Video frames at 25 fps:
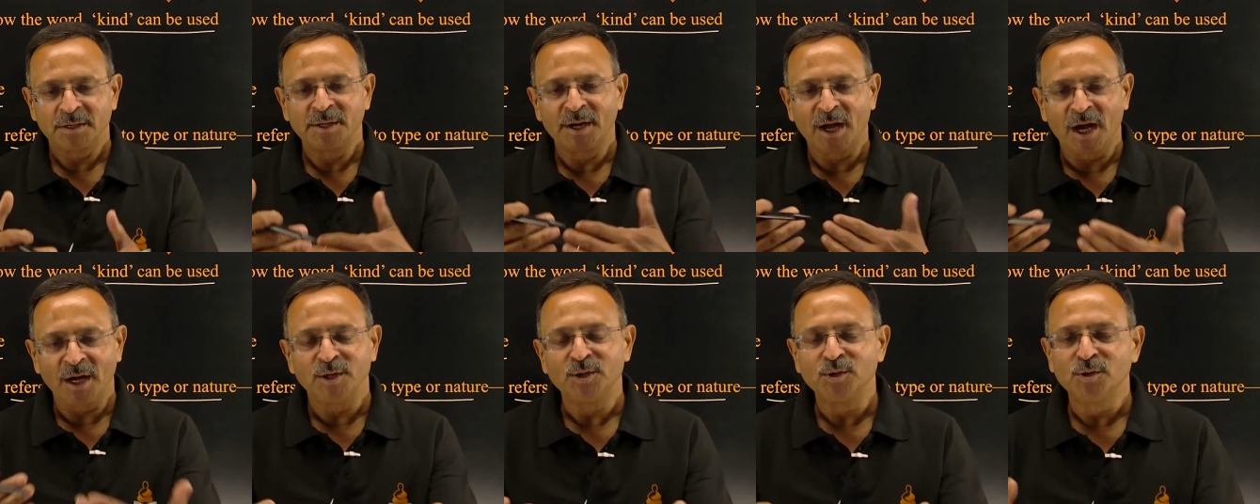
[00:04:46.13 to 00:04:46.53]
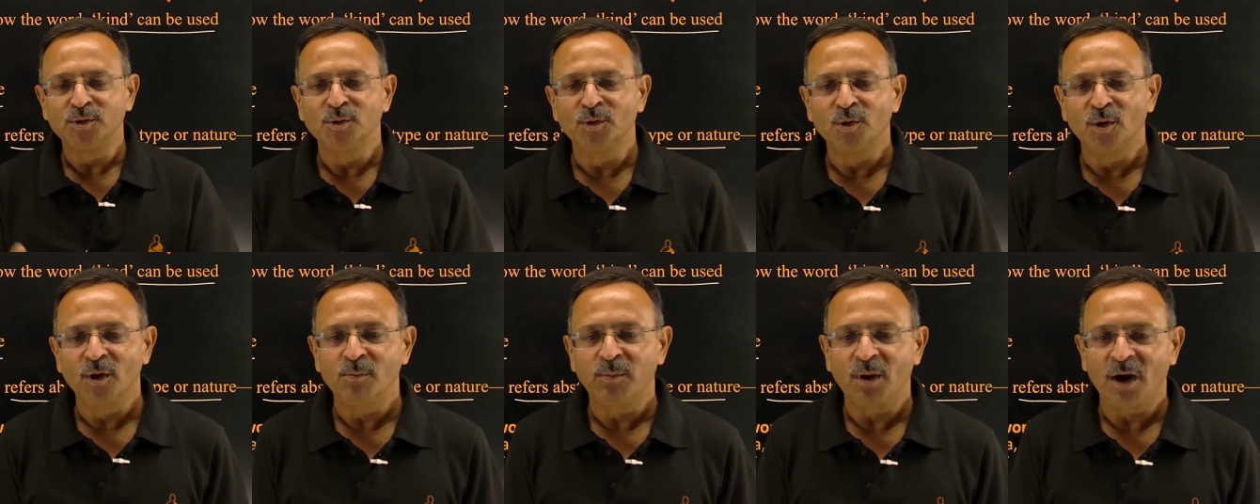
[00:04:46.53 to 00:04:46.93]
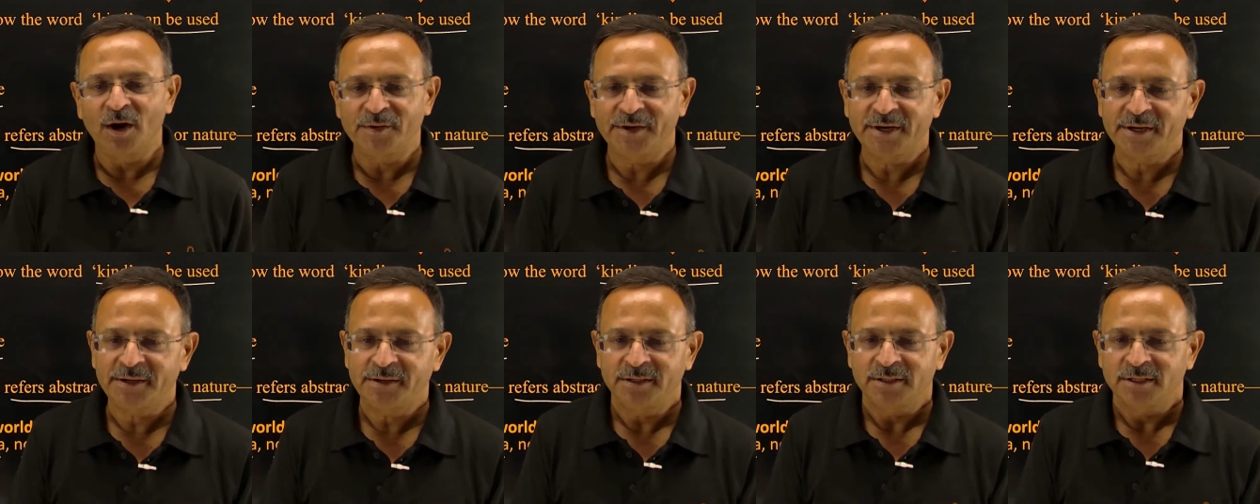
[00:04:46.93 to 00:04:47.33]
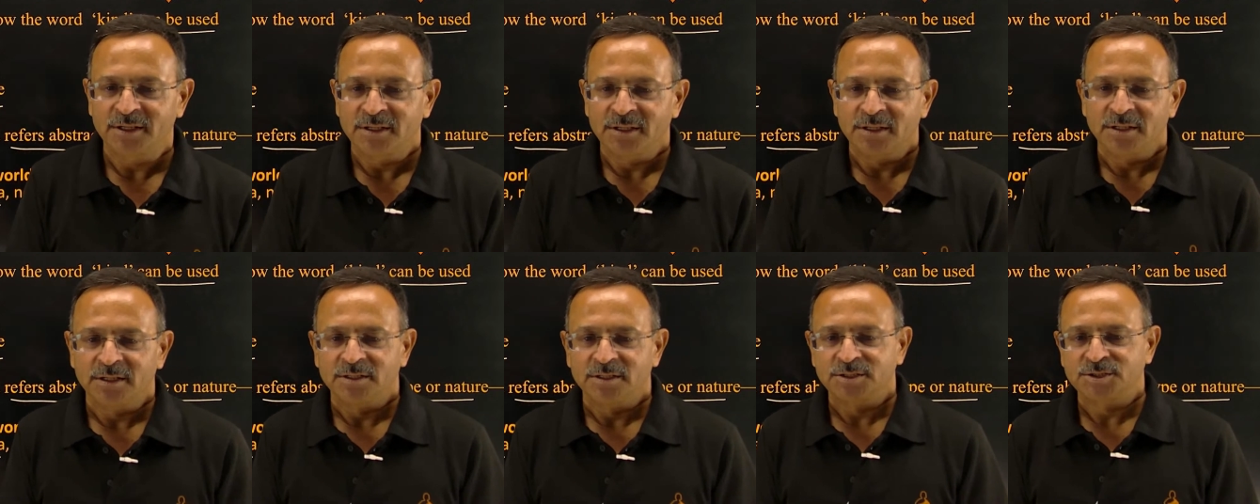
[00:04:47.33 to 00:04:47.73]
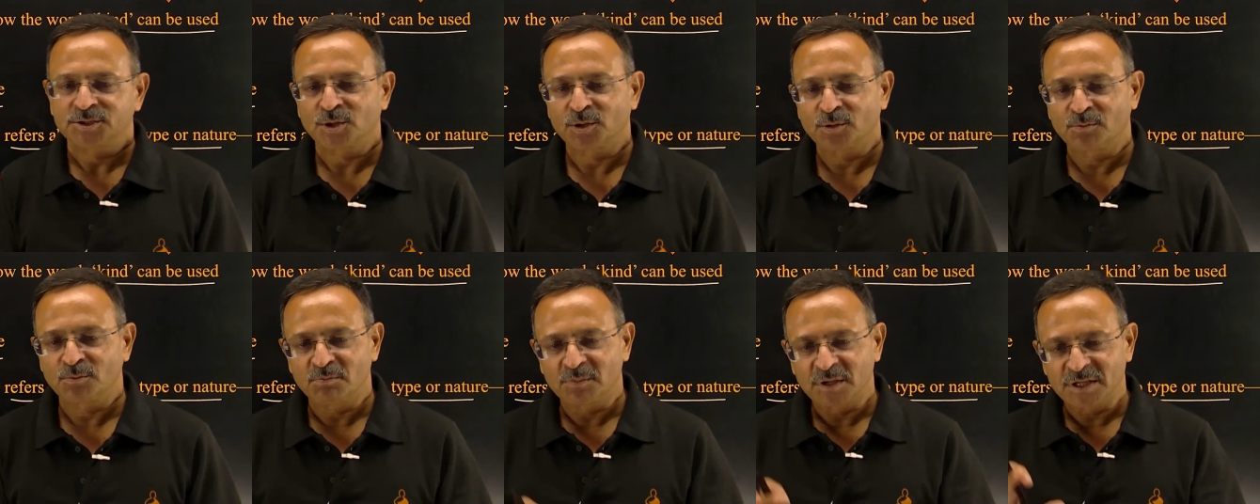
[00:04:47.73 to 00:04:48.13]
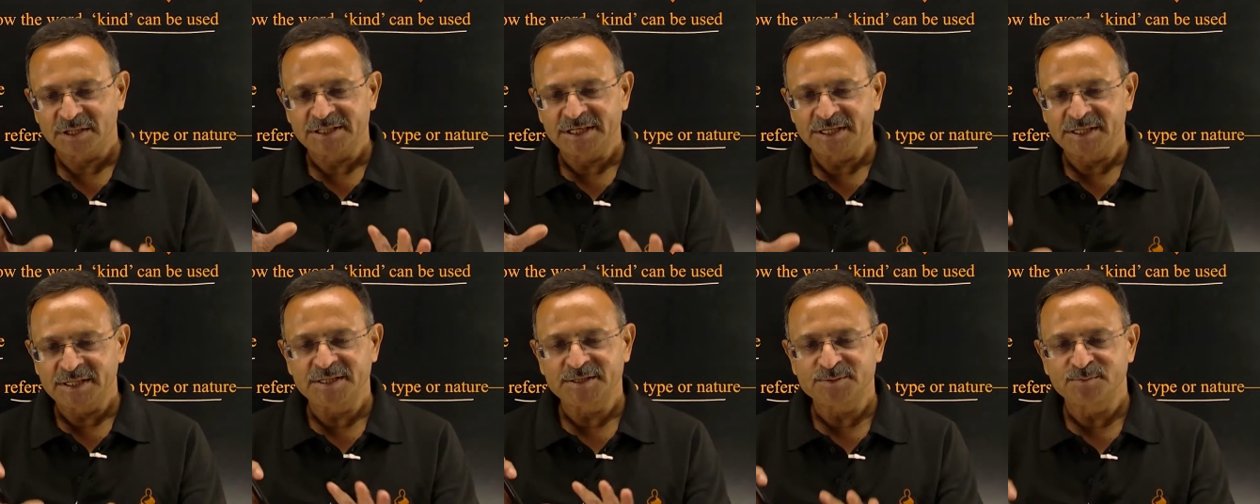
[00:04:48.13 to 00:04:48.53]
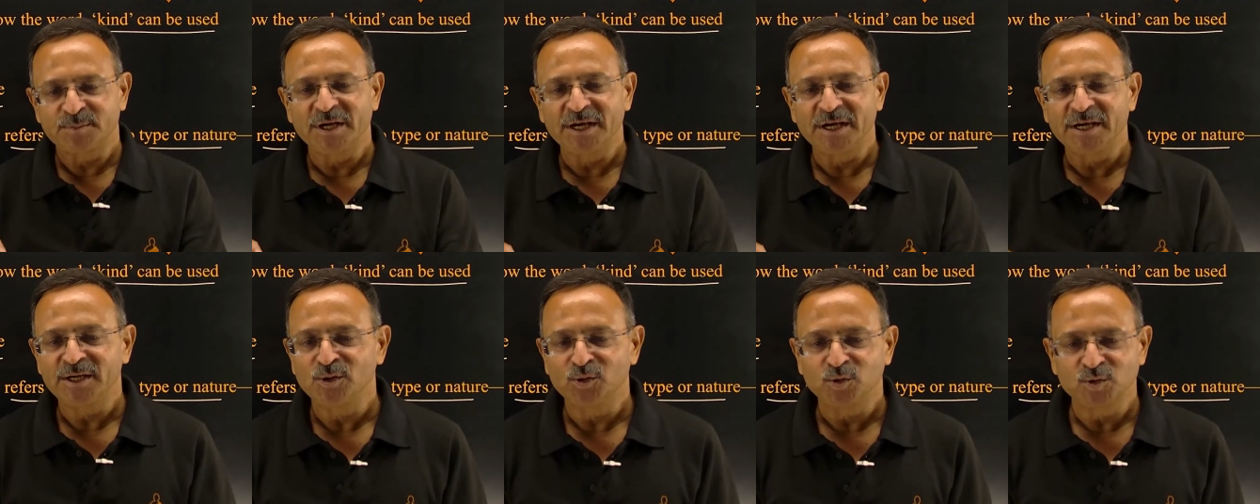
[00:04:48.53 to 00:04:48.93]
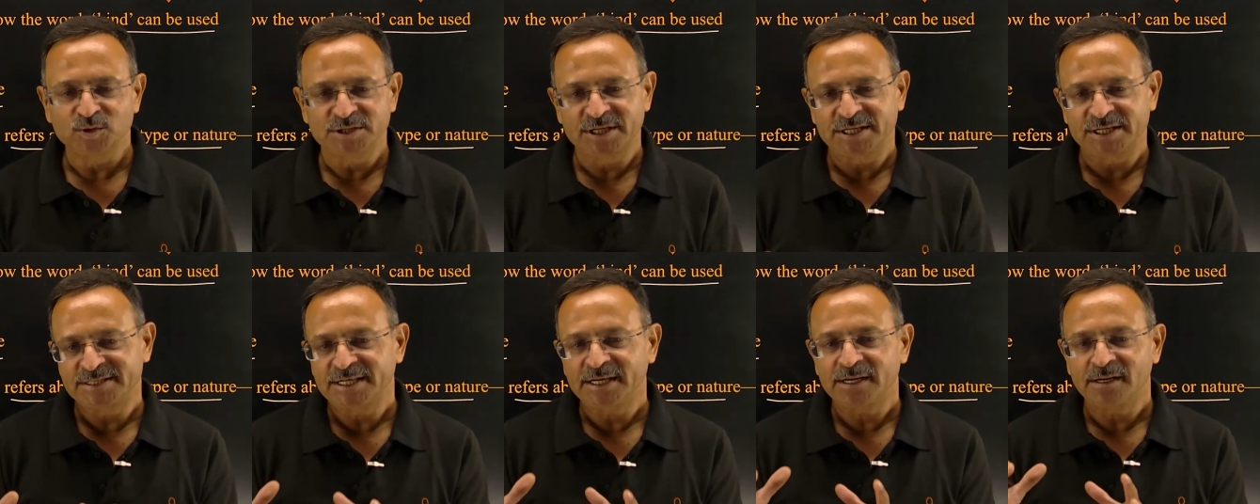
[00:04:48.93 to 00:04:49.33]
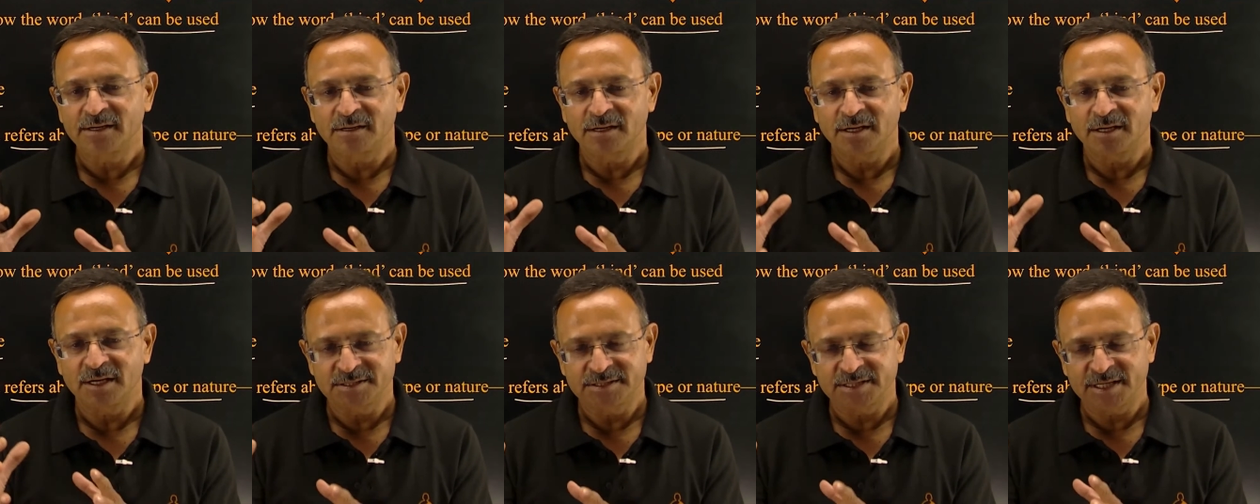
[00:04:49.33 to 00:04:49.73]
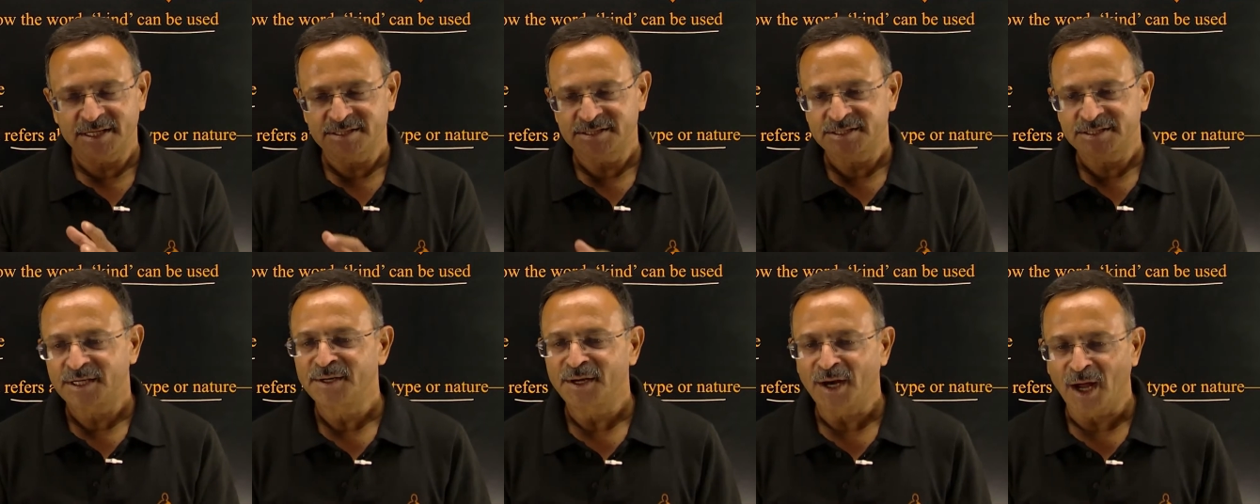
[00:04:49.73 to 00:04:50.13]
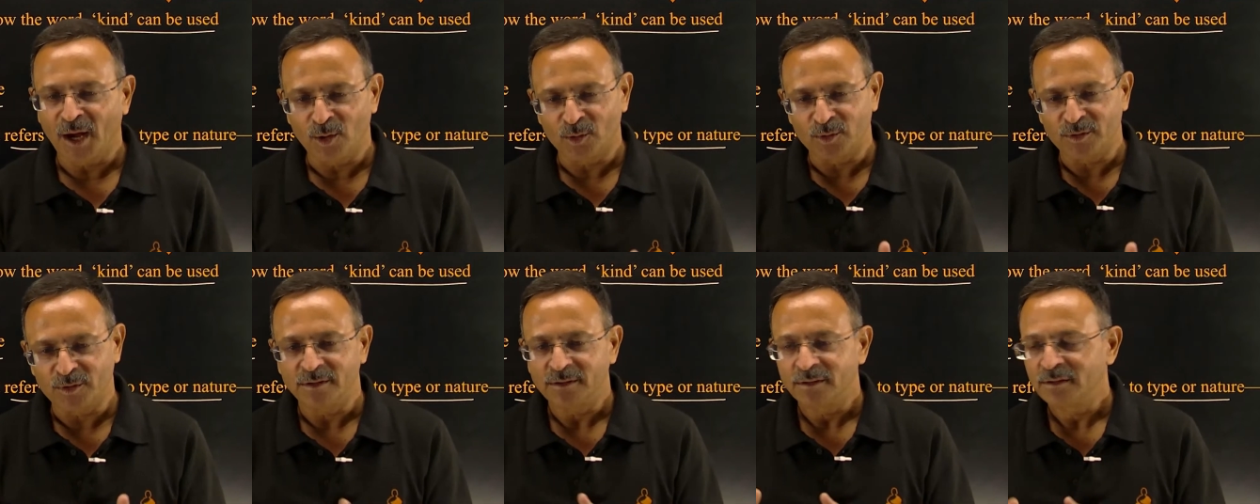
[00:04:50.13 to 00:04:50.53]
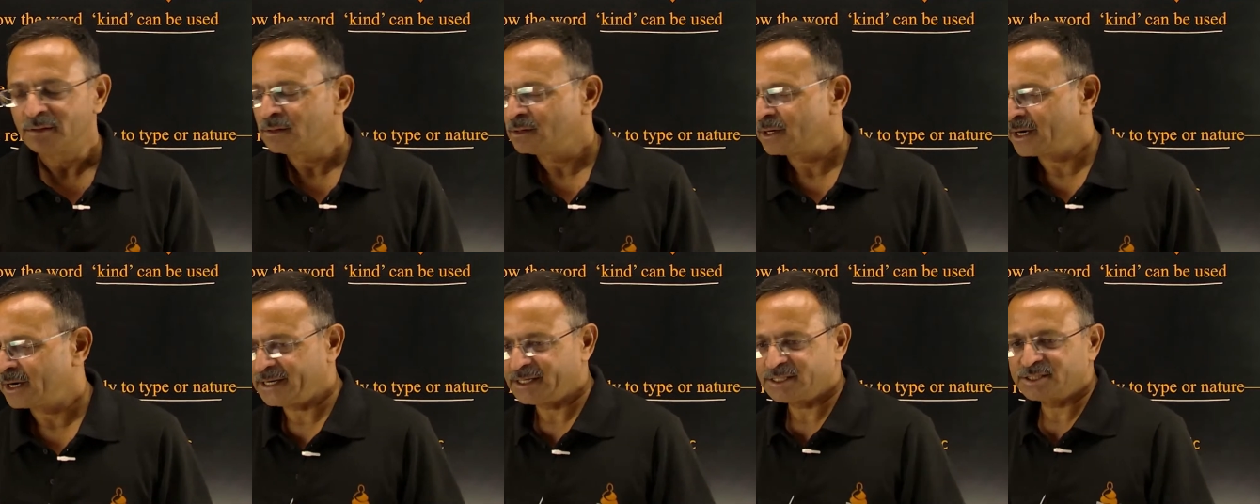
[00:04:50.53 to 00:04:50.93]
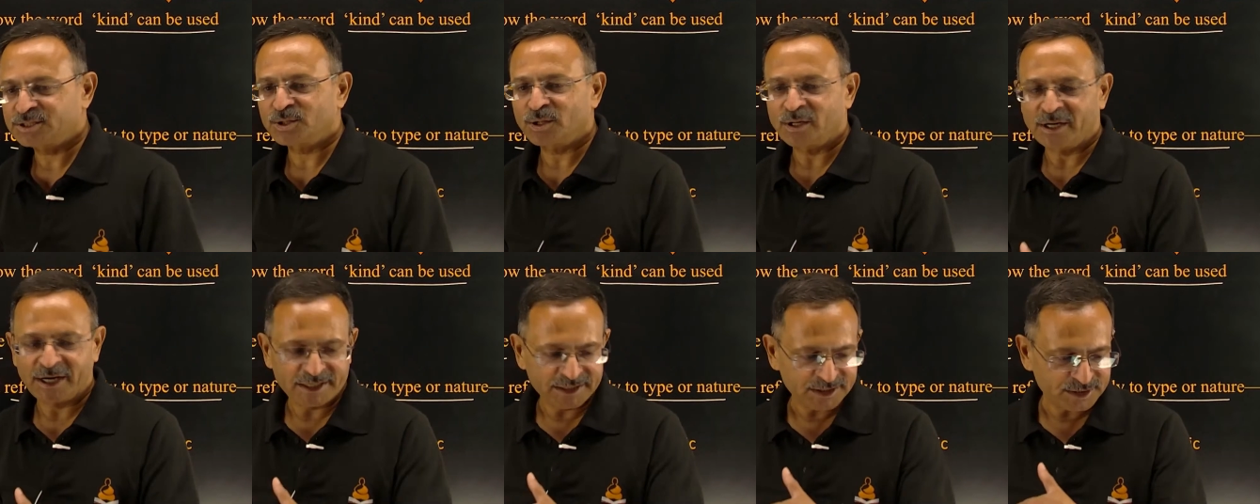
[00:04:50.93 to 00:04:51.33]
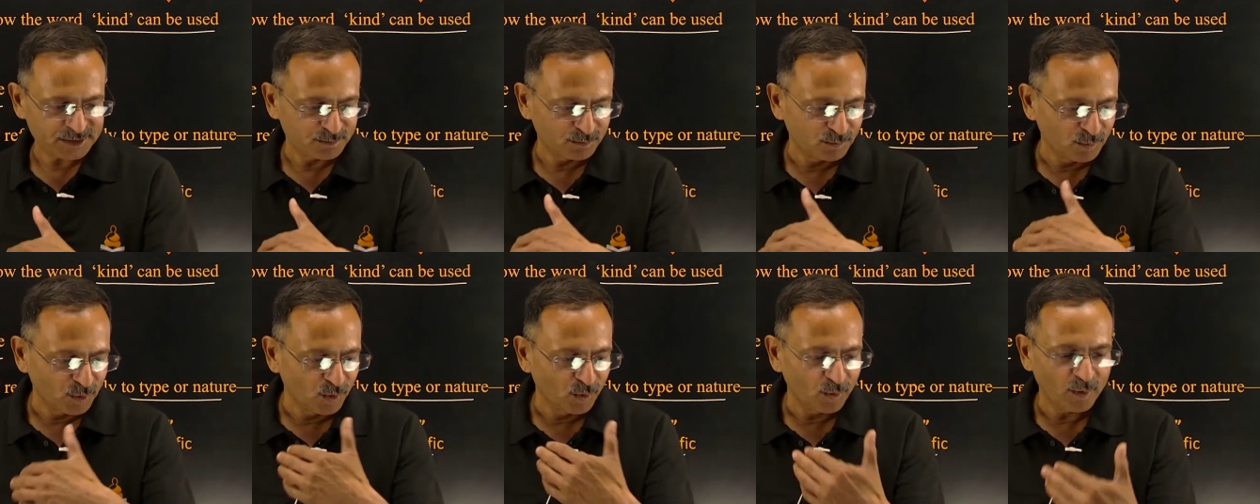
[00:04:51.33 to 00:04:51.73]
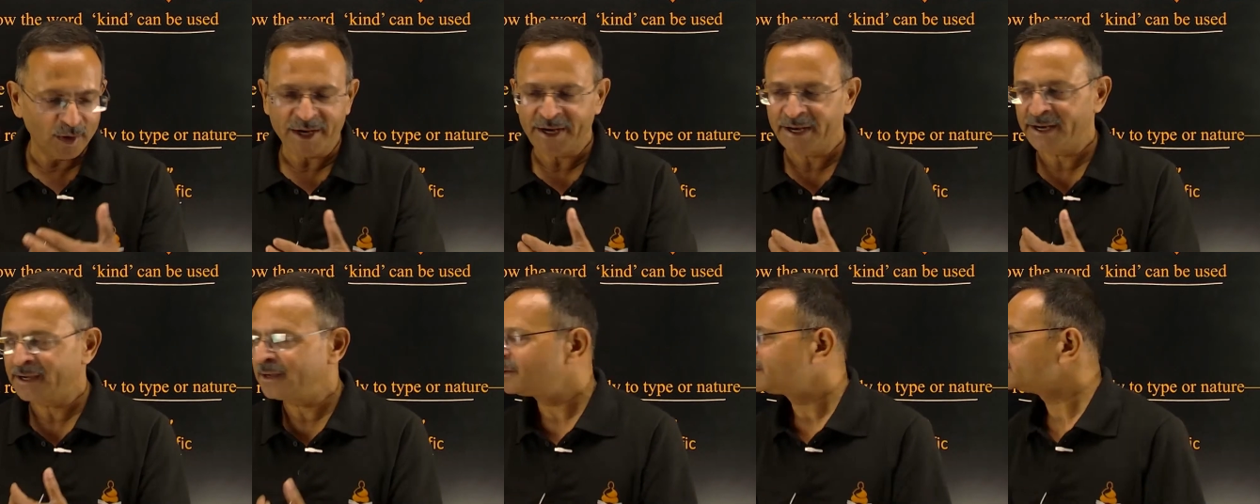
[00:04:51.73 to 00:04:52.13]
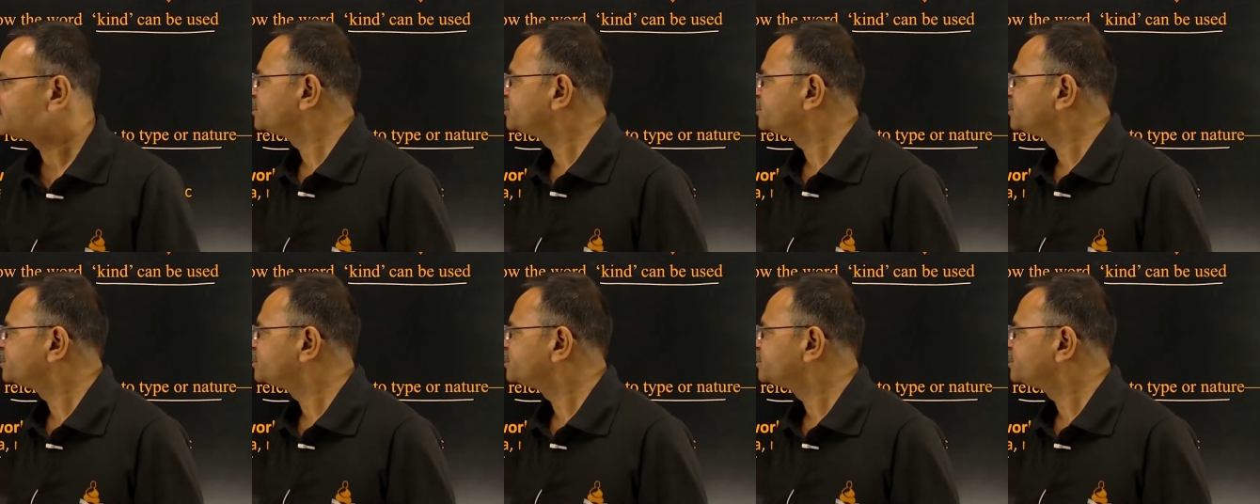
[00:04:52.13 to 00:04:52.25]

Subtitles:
you know about it. So it is being used as it's a noun, right? So let's move ahead